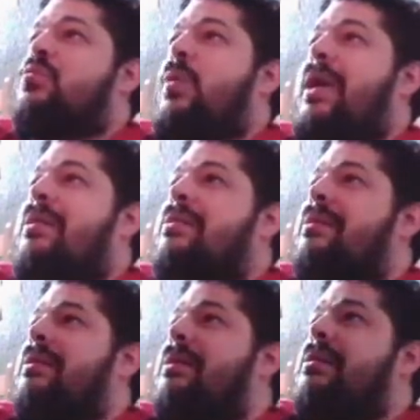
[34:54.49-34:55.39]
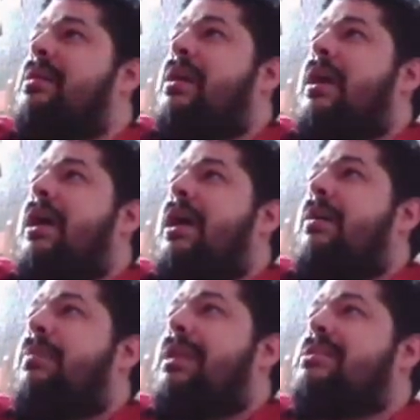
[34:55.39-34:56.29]
as well.
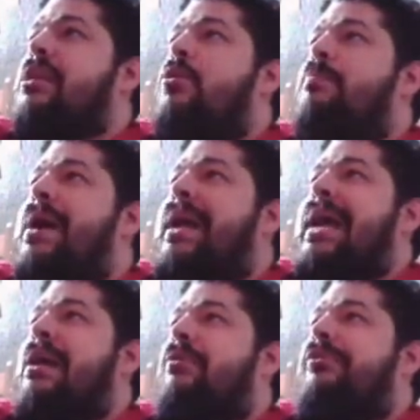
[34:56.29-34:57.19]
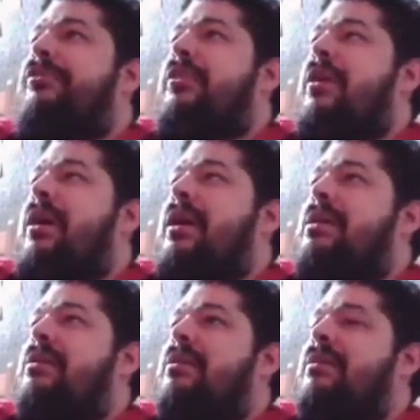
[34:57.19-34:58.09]
Let's go back
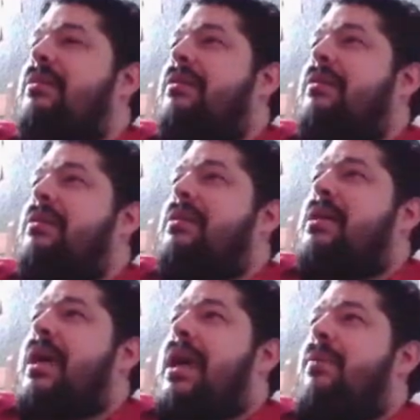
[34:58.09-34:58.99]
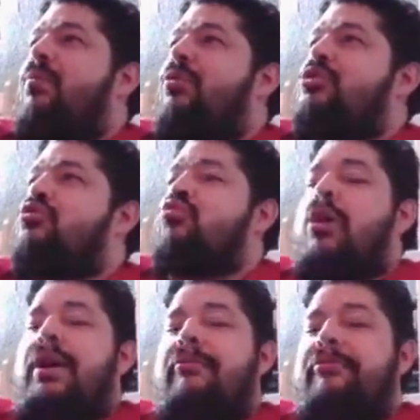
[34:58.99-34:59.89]
outside, and we'll
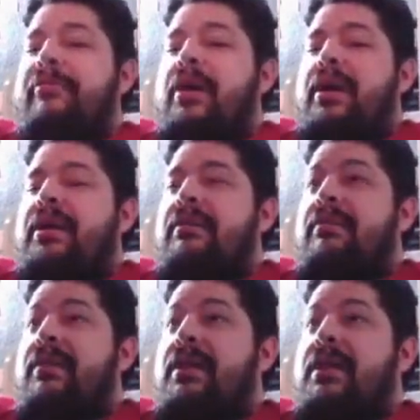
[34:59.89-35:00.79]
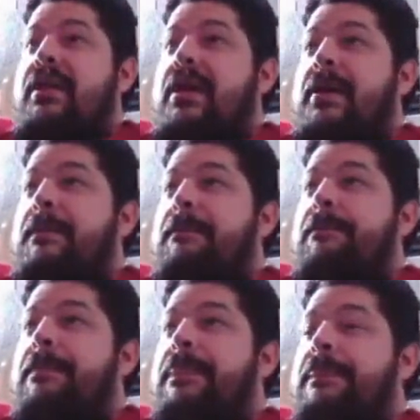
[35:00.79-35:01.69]
try and find the
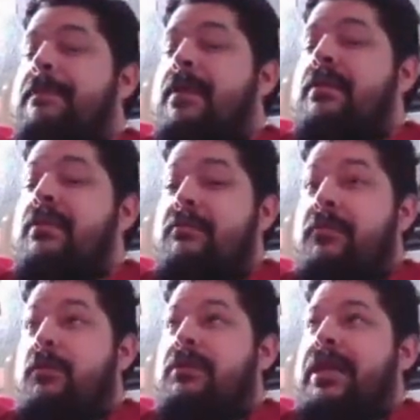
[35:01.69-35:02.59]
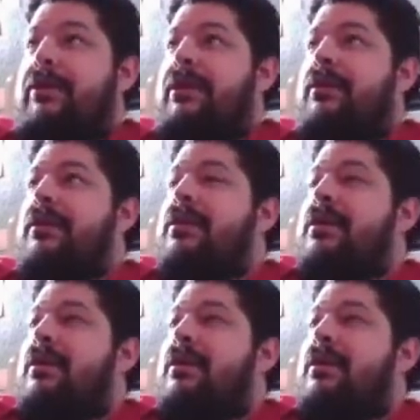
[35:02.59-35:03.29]
vault area.